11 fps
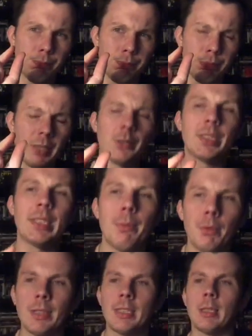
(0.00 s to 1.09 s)
little
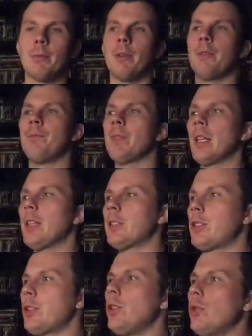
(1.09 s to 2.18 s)
symbolism of
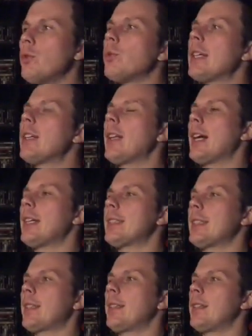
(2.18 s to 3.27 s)
Sue
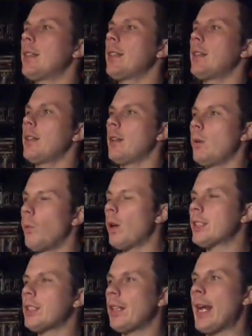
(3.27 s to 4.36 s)
realizing
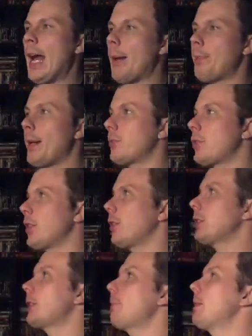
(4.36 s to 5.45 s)
what's going to happen if she
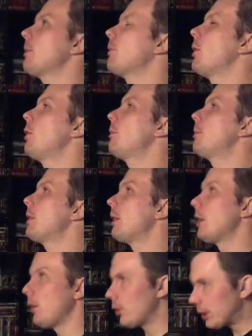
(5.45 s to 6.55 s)
looks up at the rope,
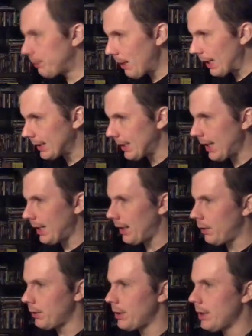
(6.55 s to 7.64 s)
looks back
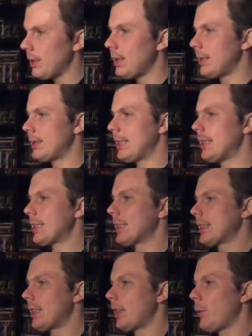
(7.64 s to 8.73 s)
down, sees the
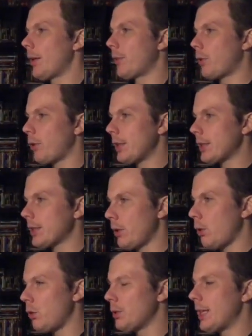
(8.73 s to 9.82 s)
silhouette of Chris
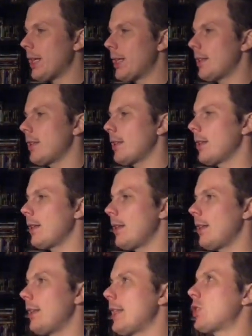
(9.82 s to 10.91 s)
holding it.
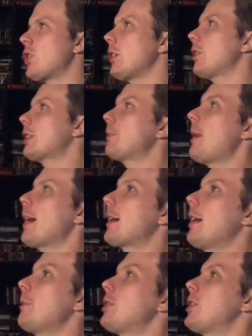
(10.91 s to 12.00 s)
Then she looks back
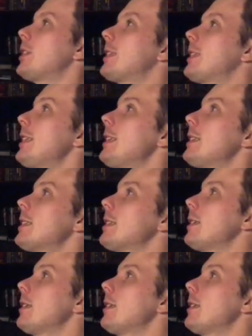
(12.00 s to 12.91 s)
up. She just sees